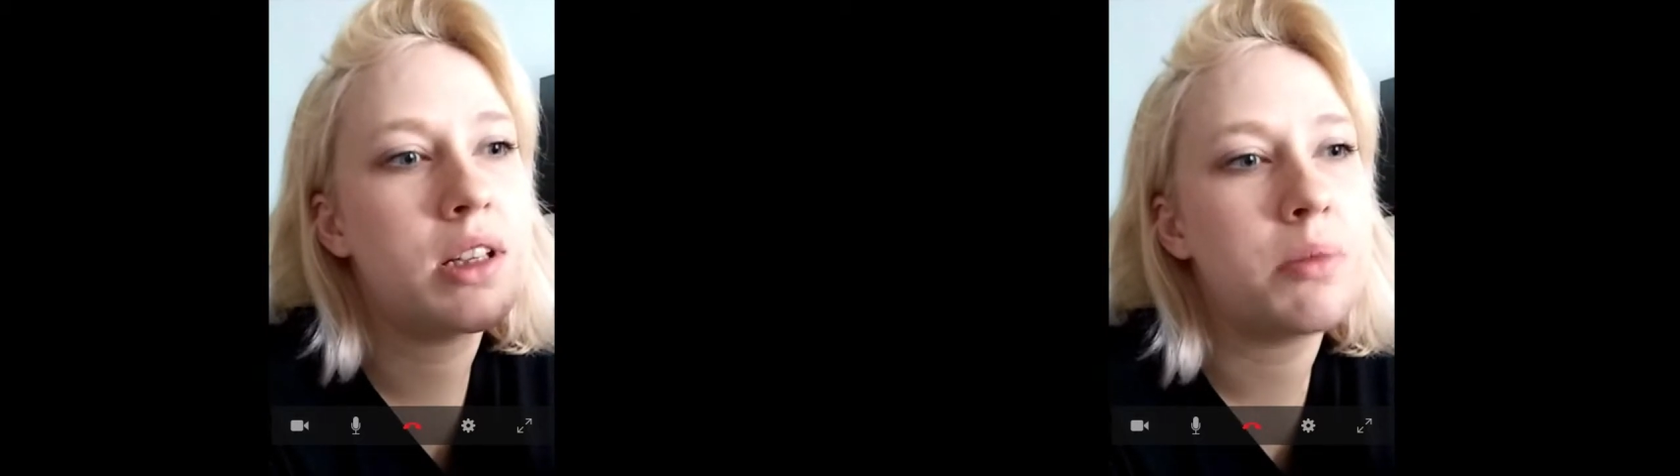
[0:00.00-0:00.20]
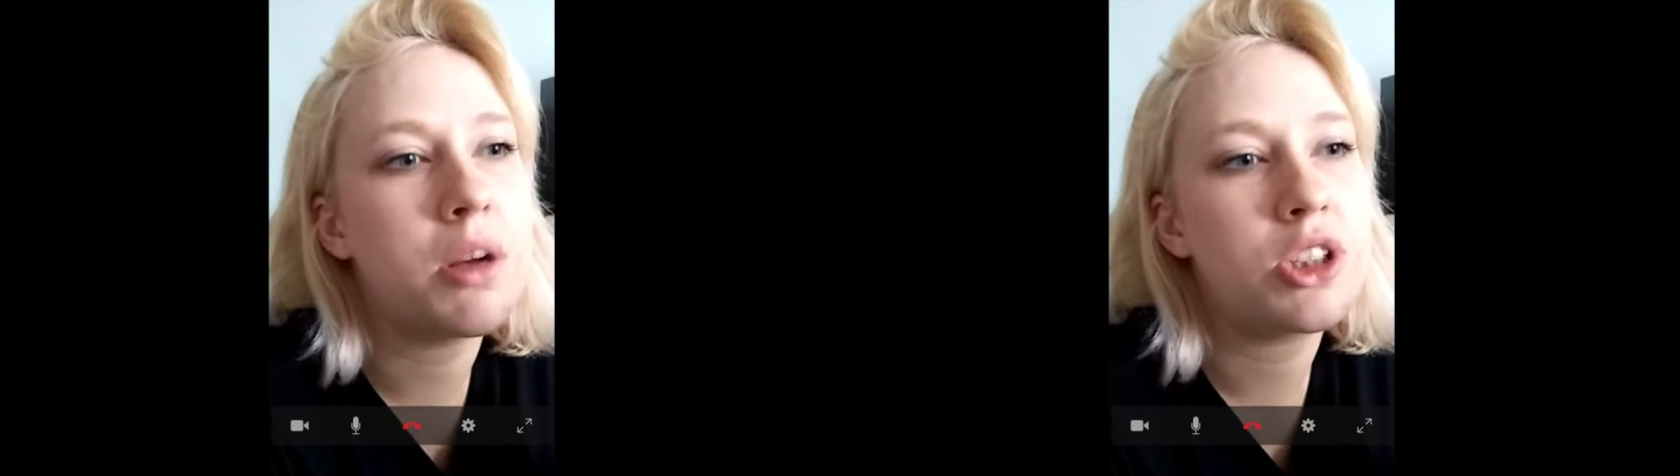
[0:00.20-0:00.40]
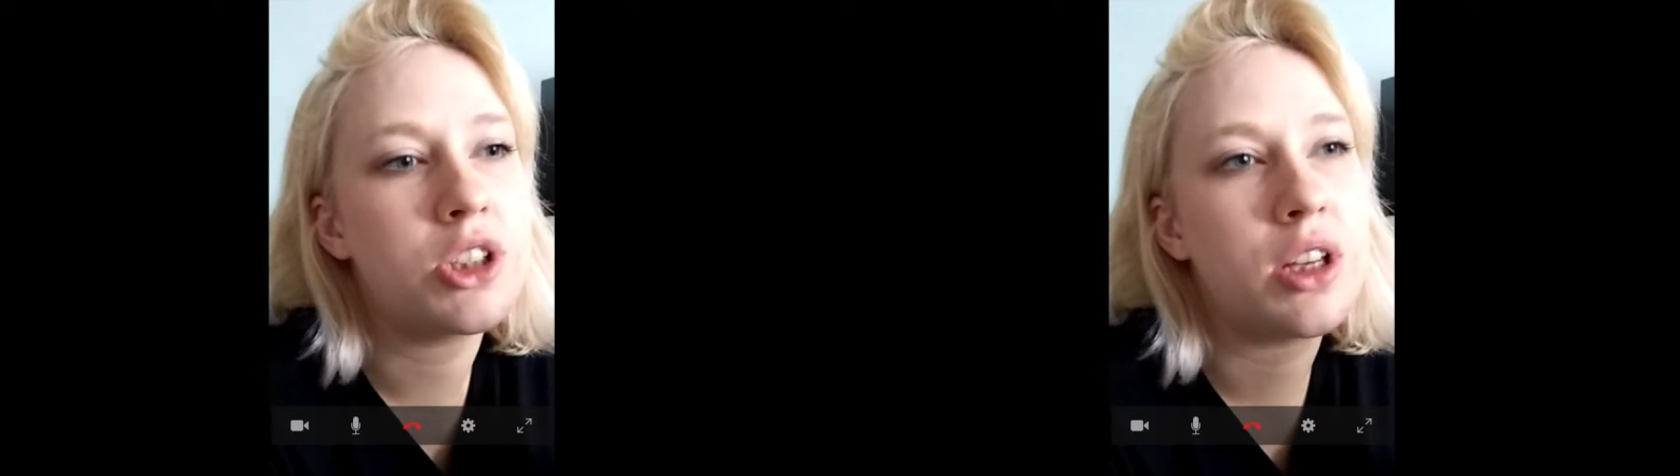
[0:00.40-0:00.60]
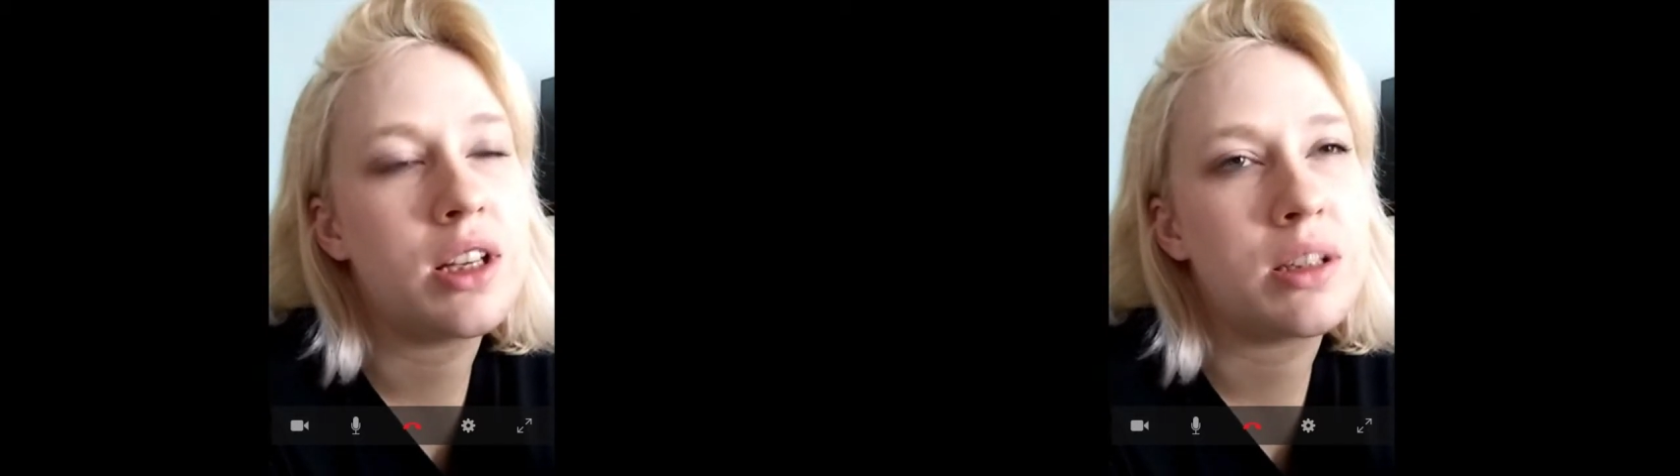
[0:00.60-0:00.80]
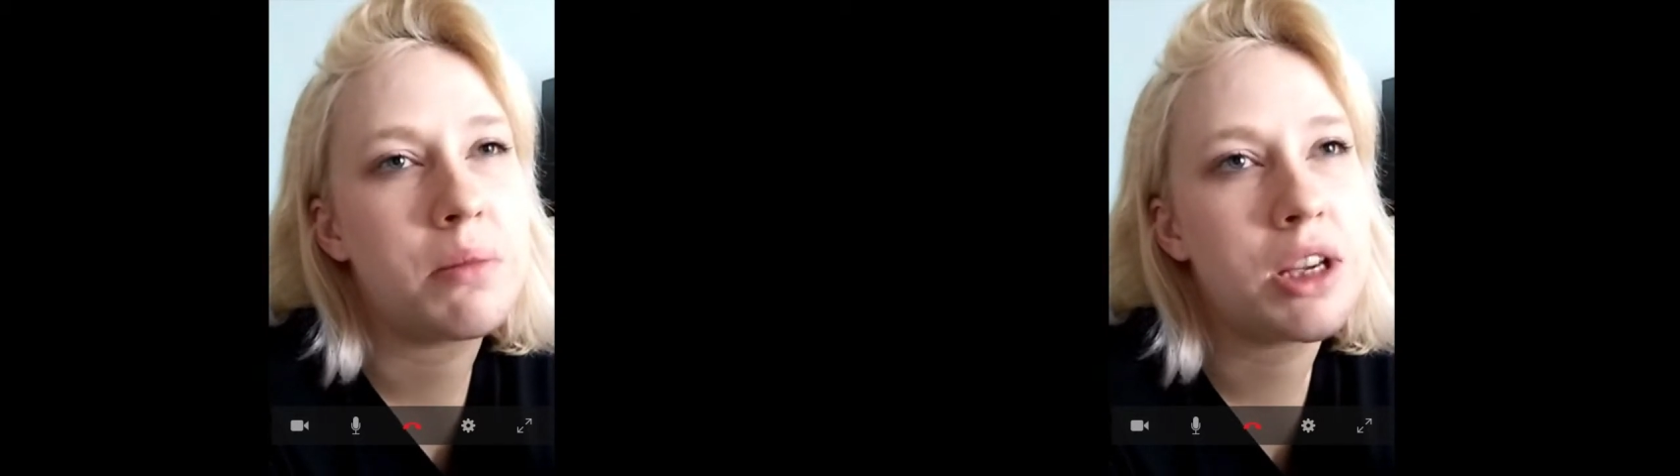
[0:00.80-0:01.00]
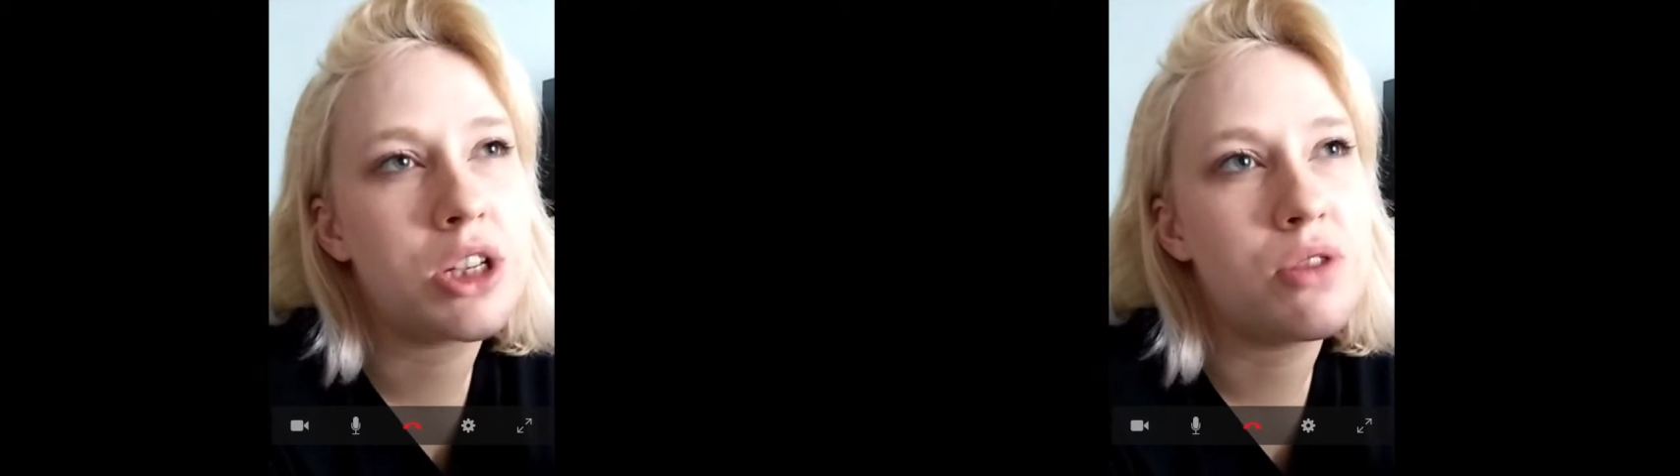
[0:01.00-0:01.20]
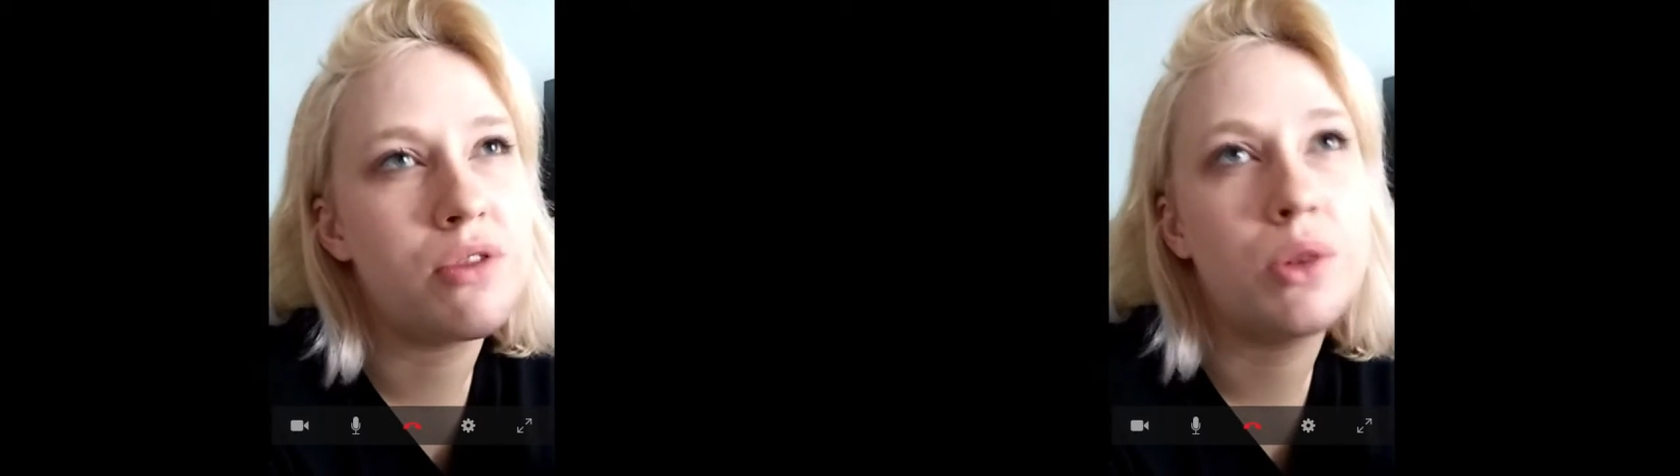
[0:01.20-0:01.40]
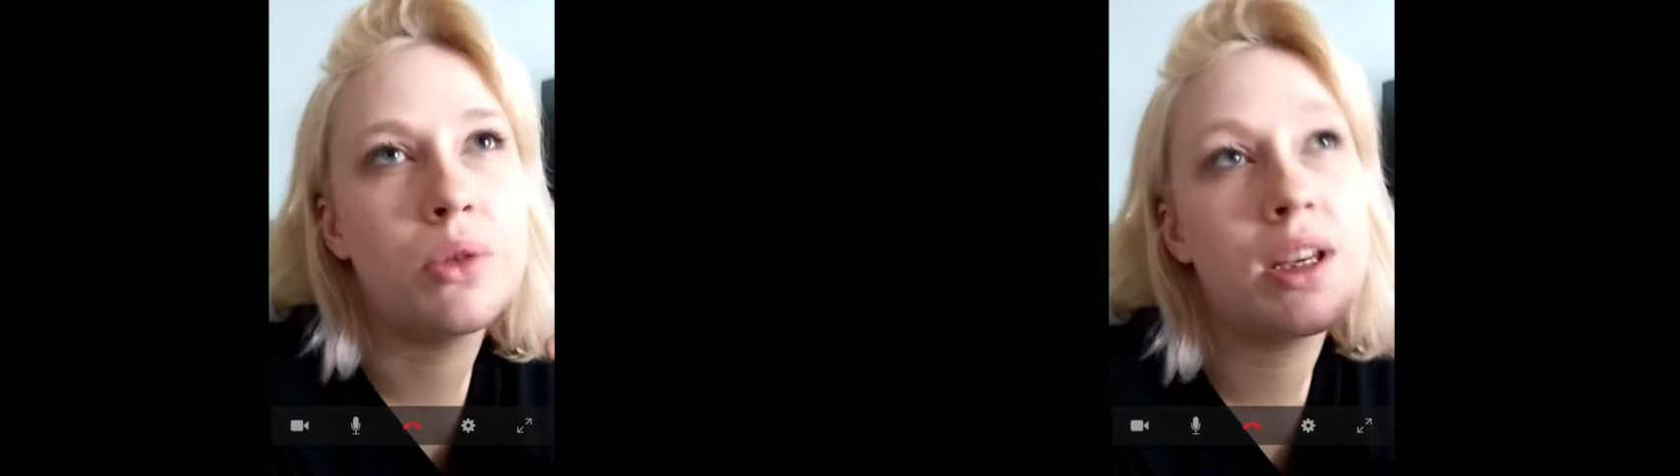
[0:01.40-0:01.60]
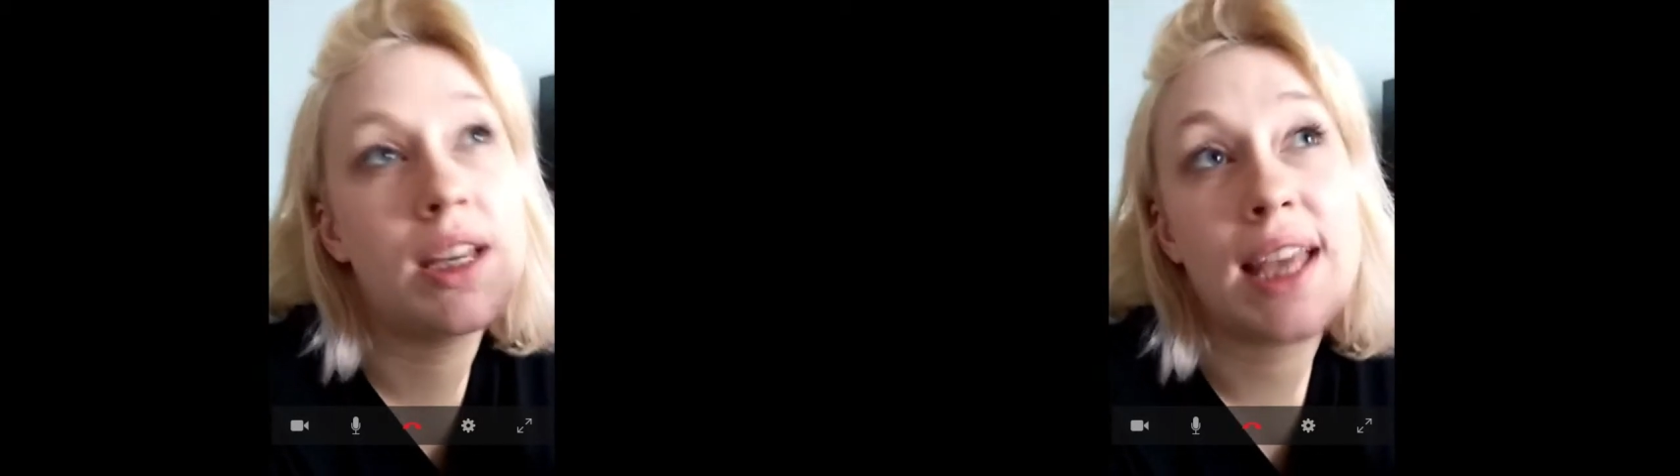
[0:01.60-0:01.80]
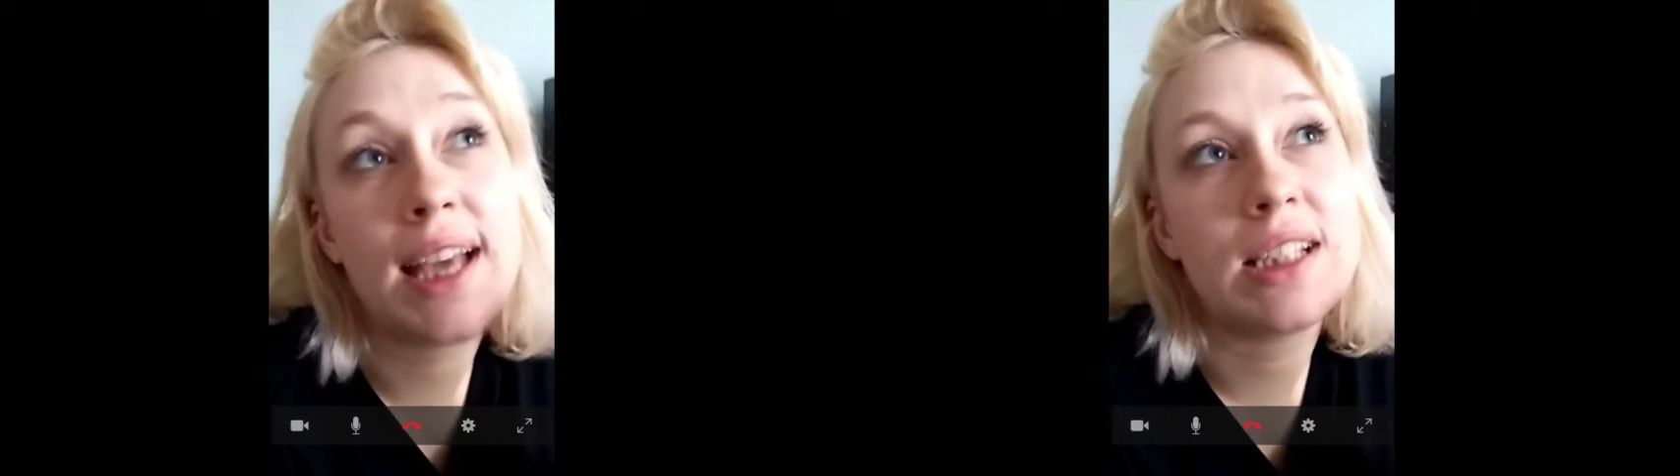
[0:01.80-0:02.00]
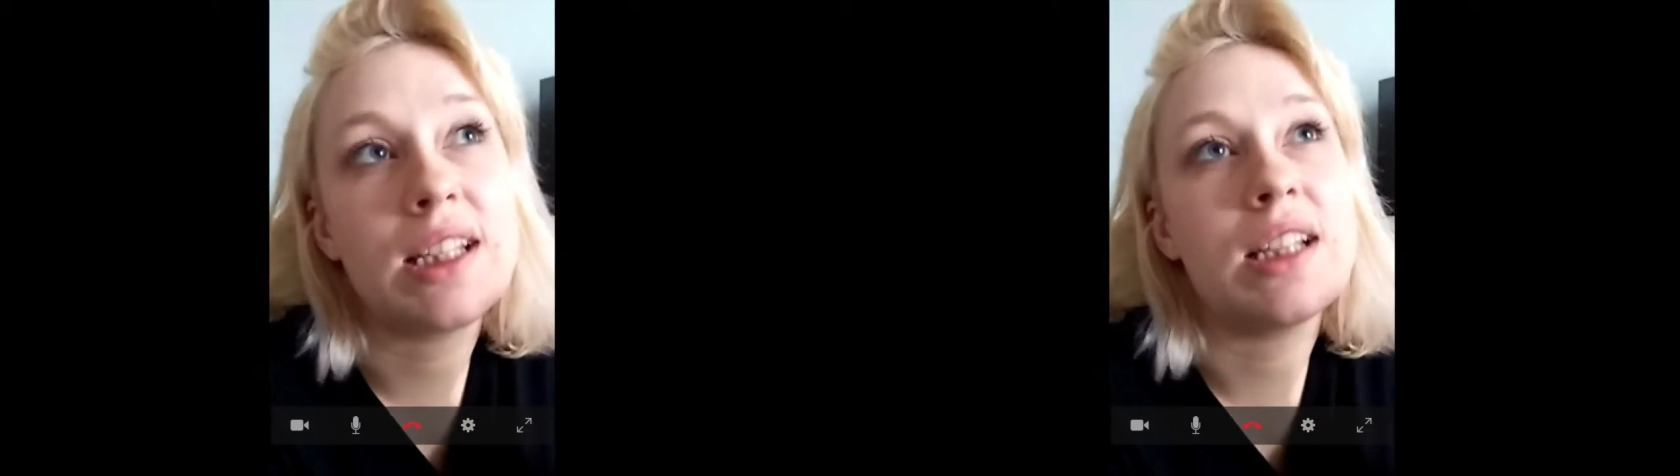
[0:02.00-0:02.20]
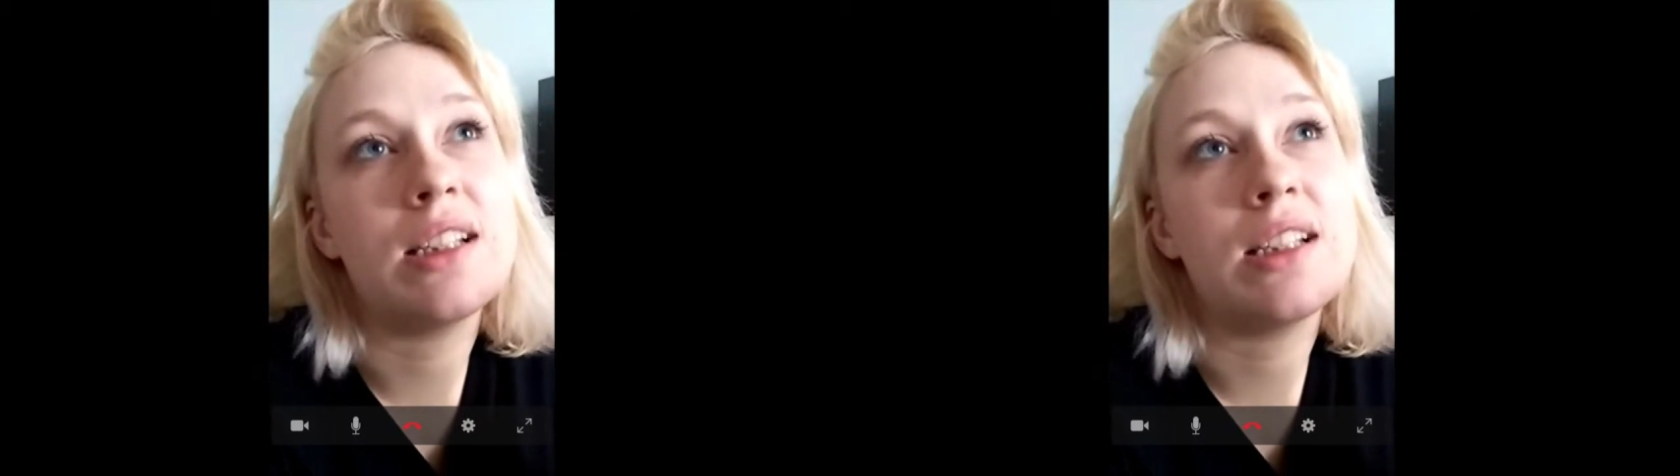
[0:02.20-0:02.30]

as much as it makes you feel connected,